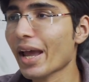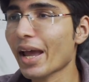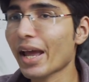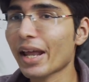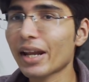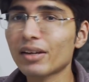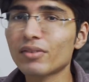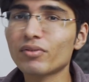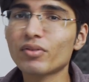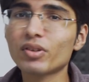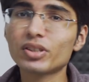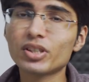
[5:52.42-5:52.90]

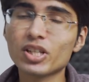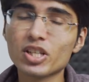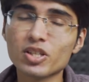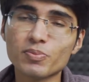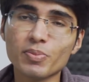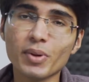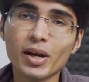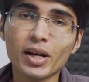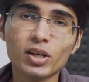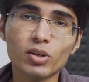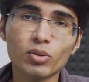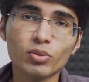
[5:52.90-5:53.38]
and with
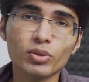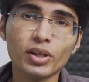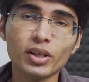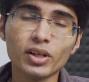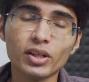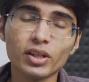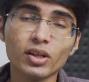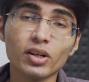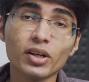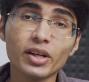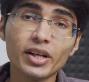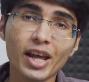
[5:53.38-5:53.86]
respect to the
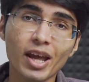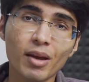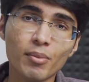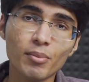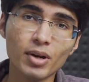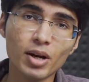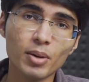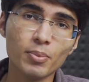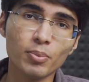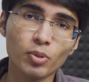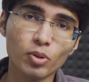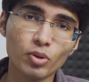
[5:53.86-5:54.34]
rear
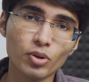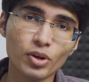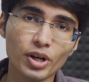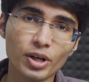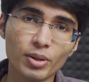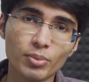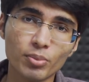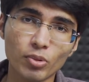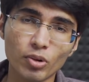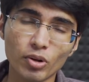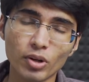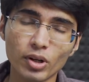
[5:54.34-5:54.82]
camera
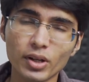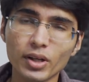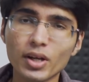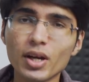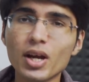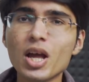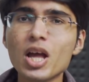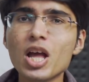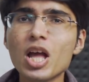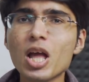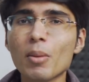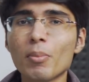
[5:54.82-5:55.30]
portrait mode.
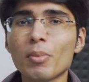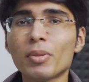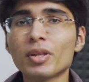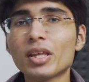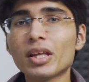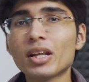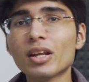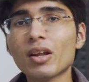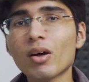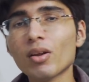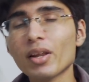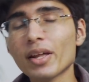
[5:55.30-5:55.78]
But
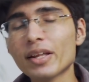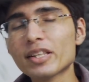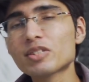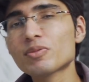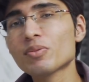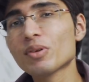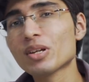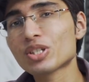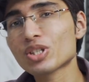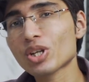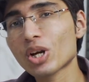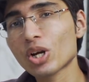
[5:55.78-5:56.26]
then now
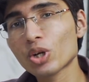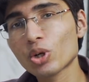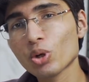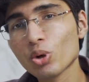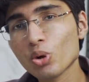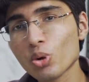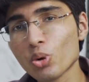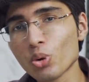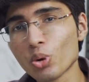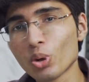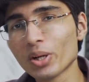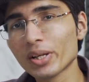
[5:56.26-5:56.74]
let's switch on
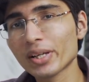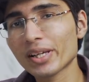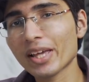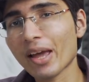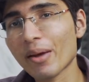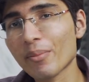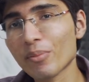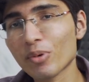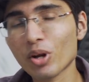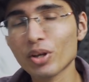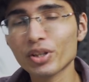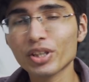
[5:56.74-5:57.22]
to Google
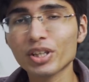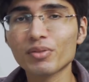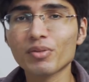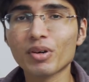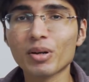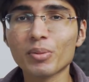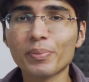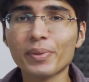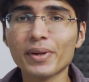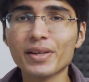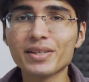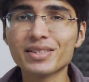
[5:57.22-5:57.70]
camera on the
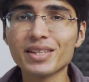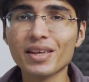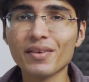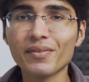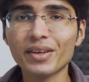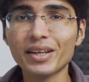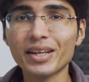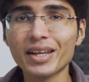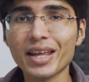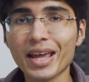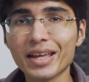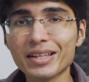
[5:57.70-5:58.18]
OnePlus
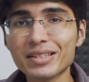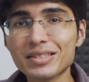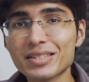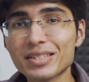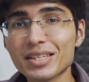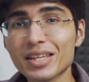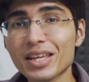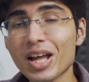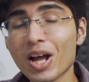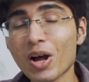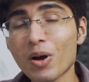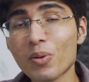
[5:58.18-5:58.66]
7 and
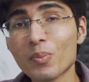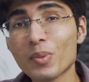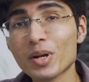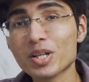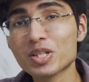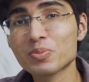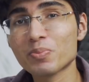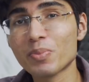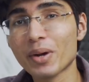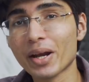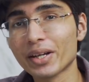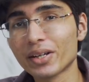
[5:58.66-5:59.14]
see how
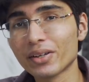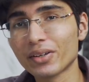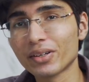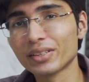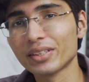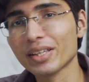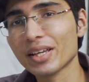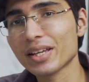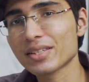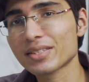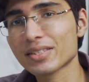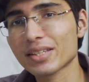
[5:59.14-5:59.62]
much better
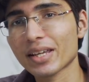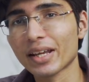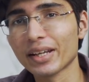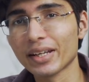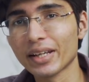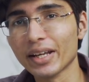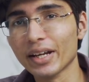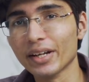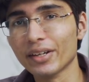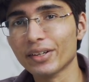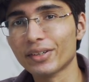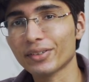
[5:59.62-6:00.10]
things
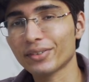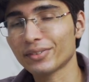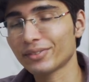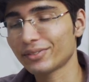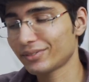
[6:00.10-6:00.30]
can get.